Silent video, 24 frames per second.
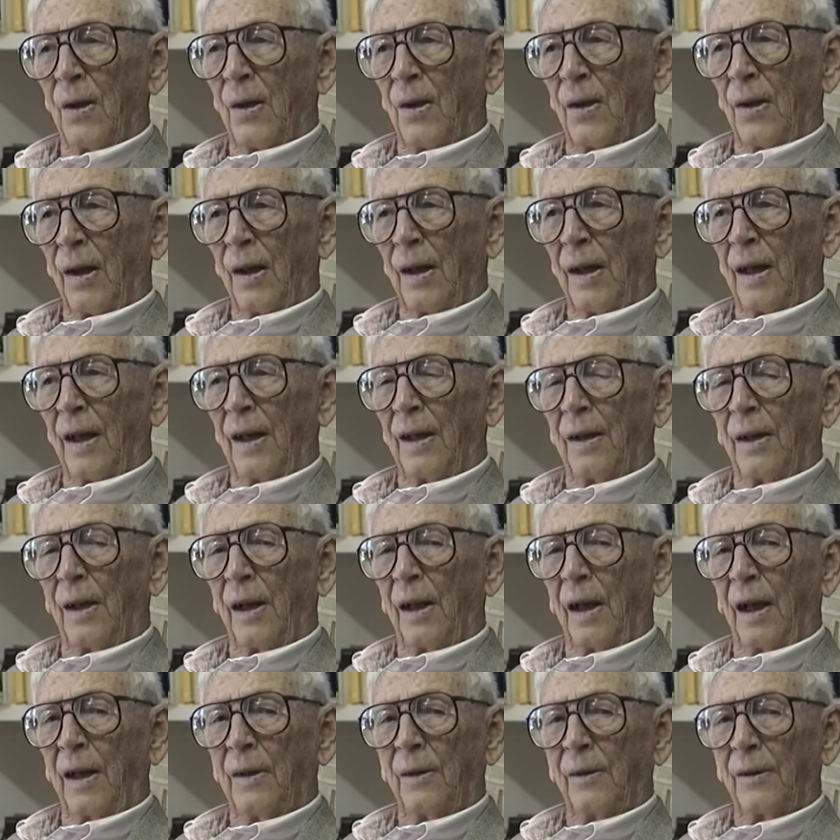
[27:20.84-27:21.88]

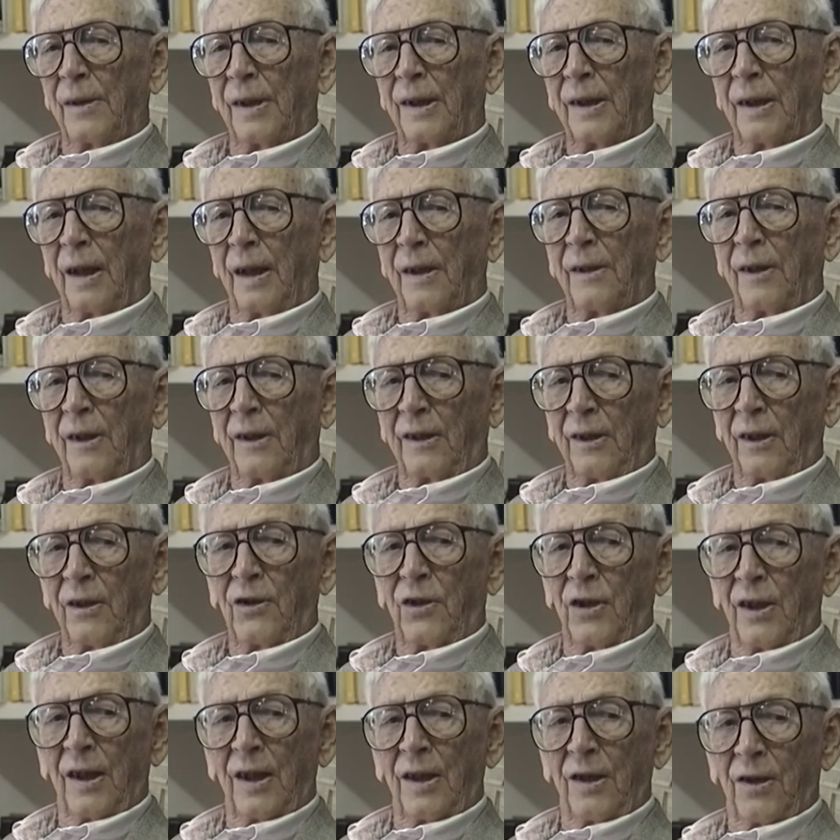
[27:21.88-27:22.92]
I, I don't think I think the
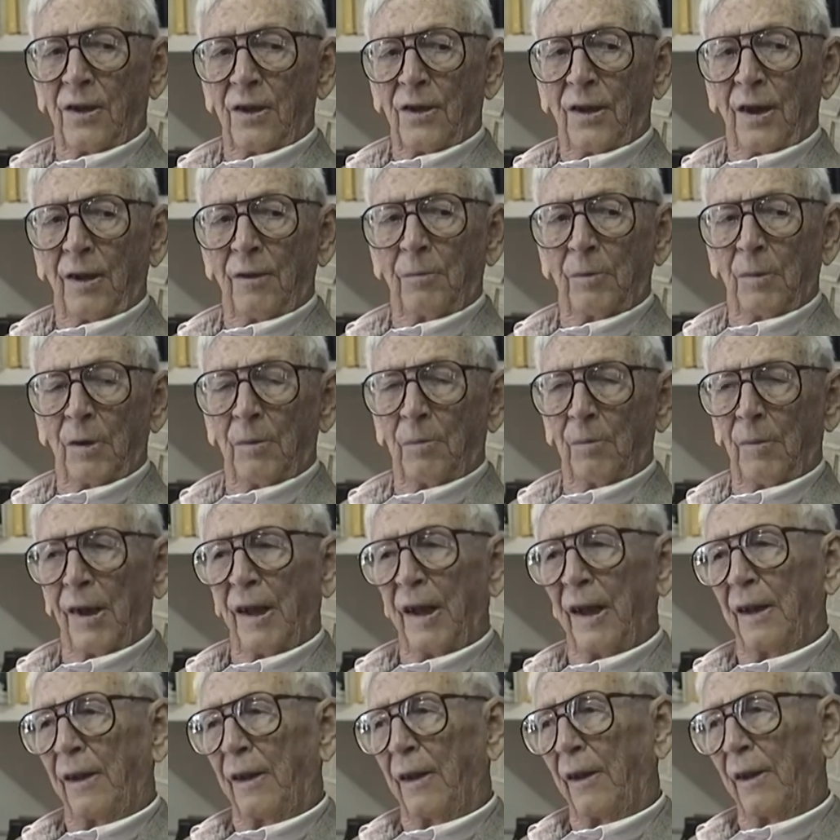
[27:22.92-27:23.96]
changes have been
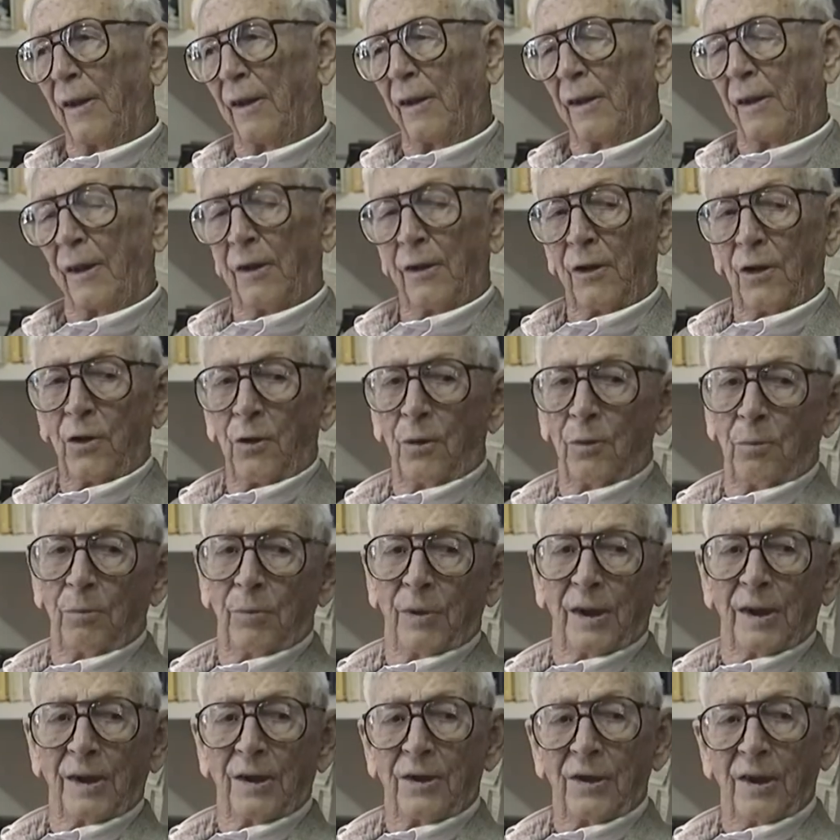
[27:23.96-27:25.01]
made. The, the, two
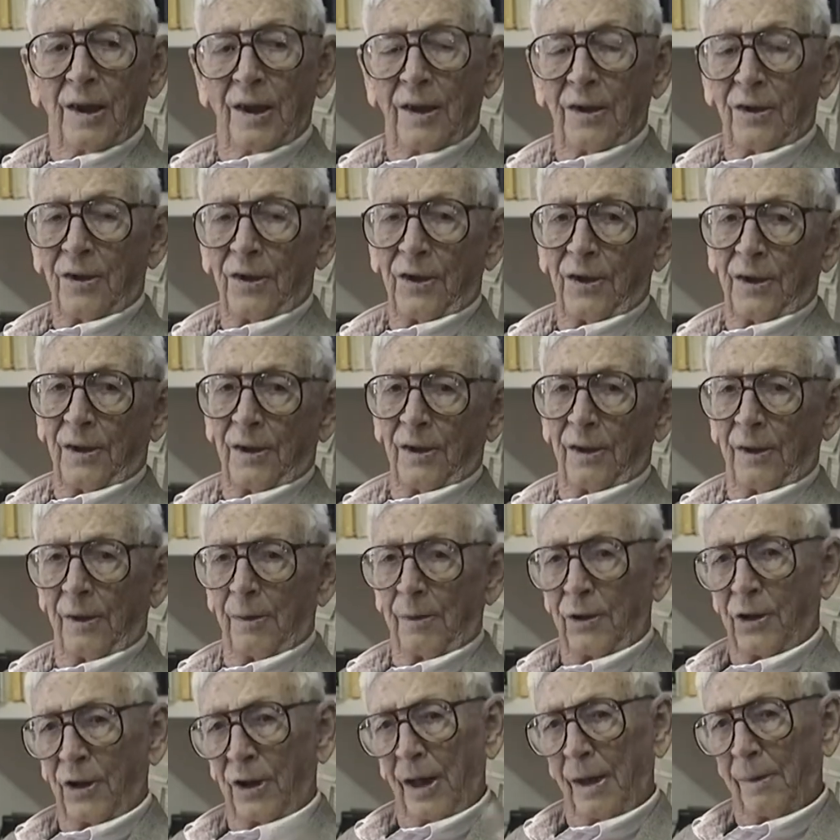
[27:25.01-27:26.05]
big changes are the
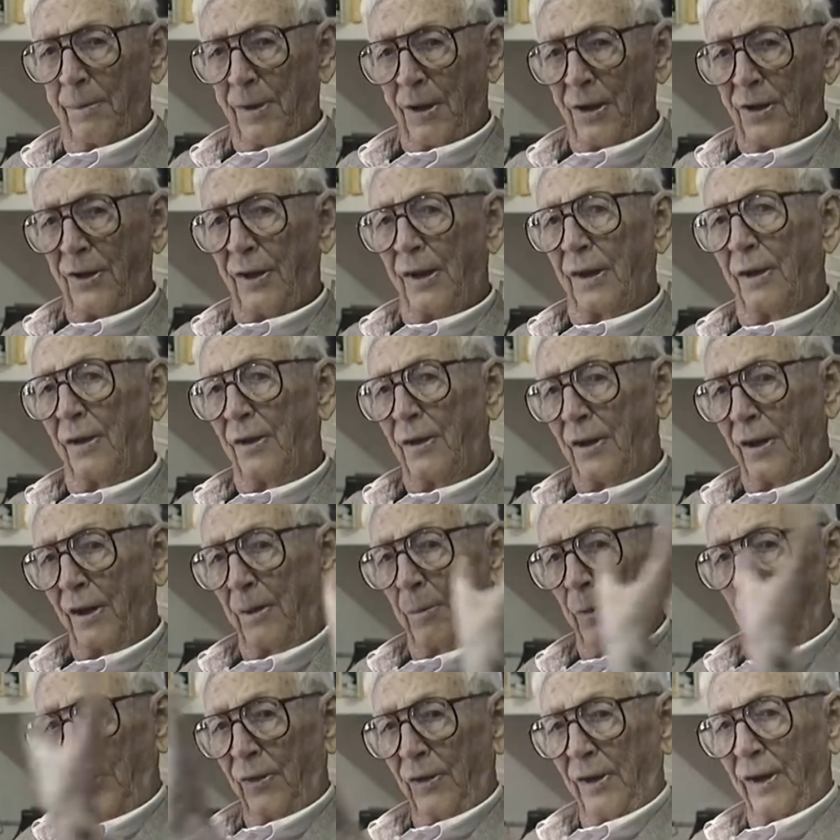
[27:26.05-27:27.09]
shopping centers on
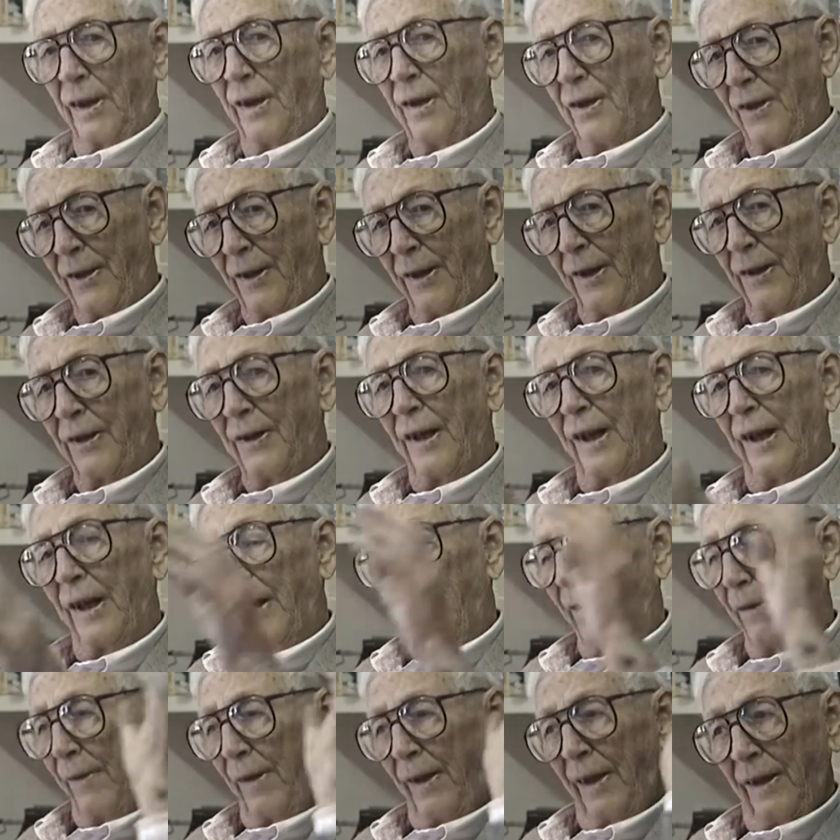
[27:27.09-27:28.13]
both ends of the
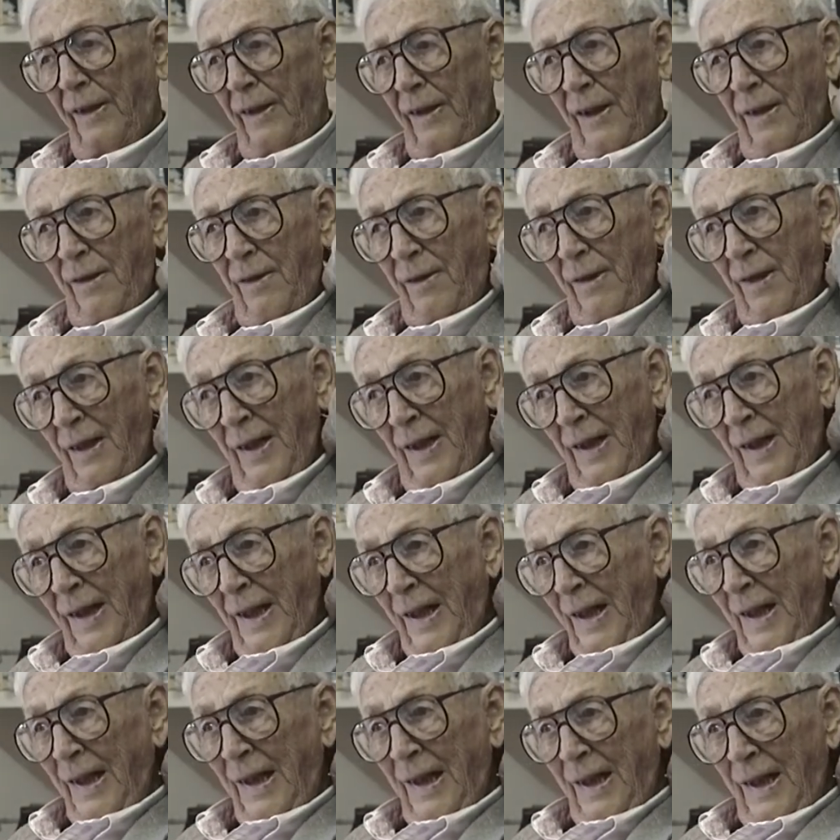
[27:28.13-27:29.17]
town. That that
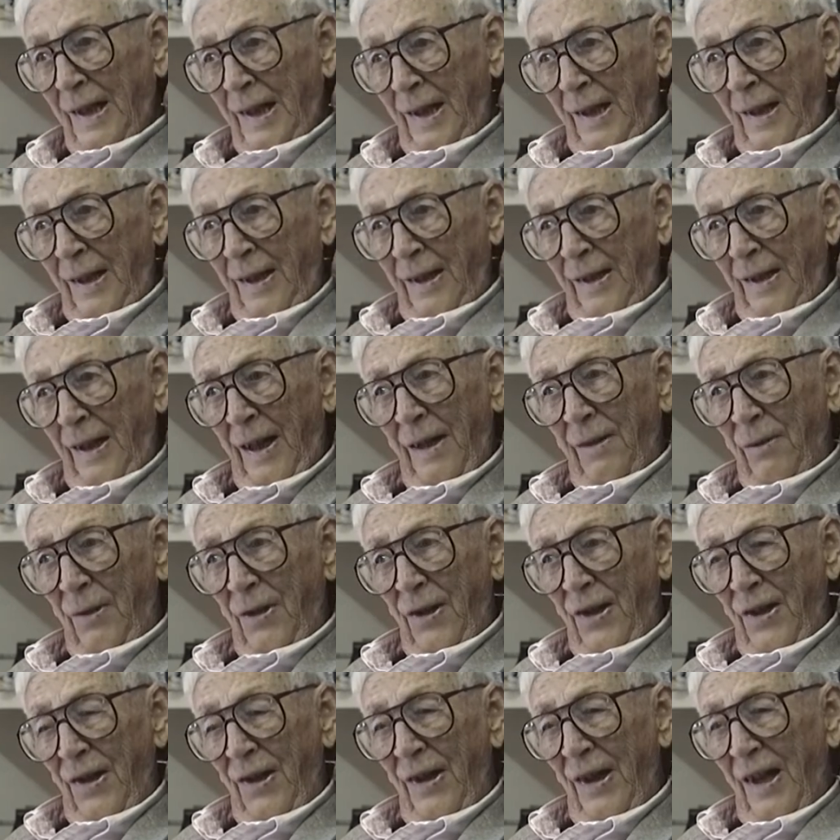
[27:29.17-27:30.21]
that
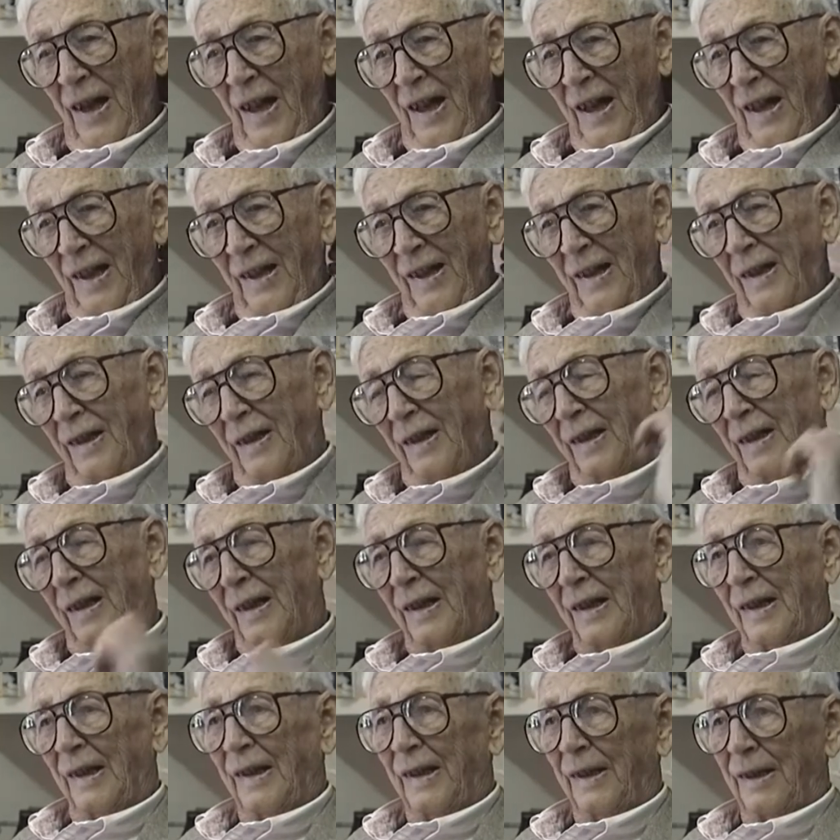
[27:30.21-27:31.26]
was not
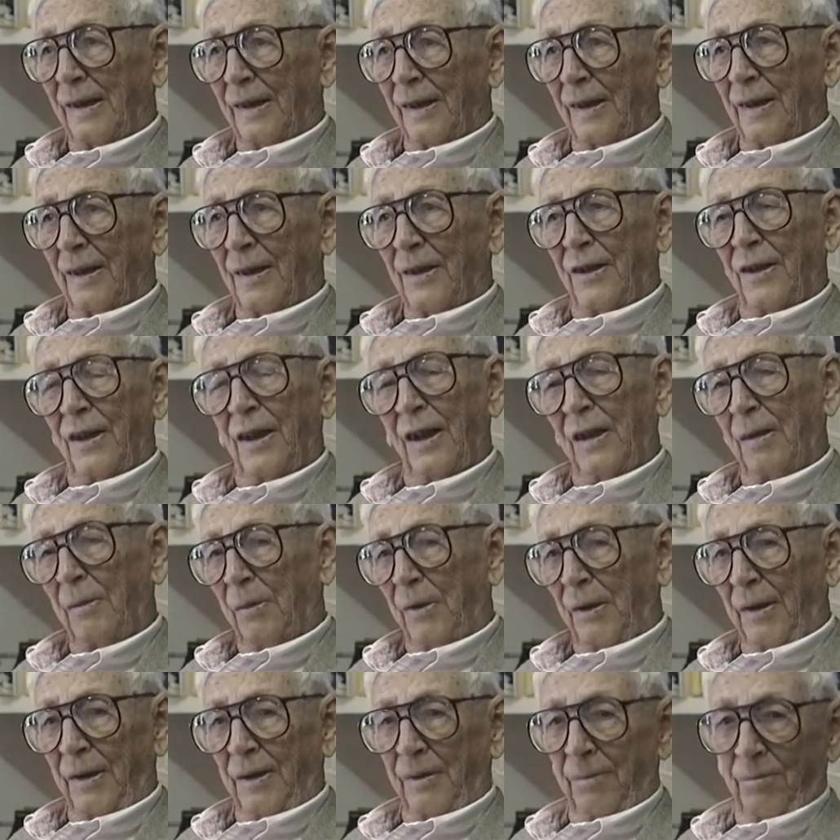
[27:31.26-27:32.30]
uh, a
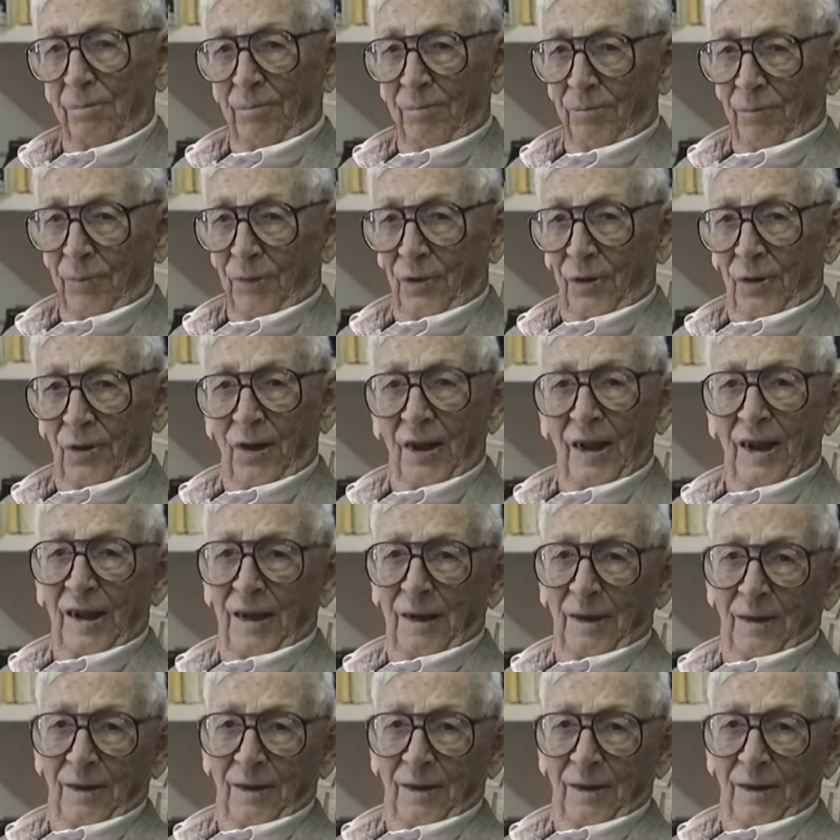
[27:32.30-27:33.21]
terribly great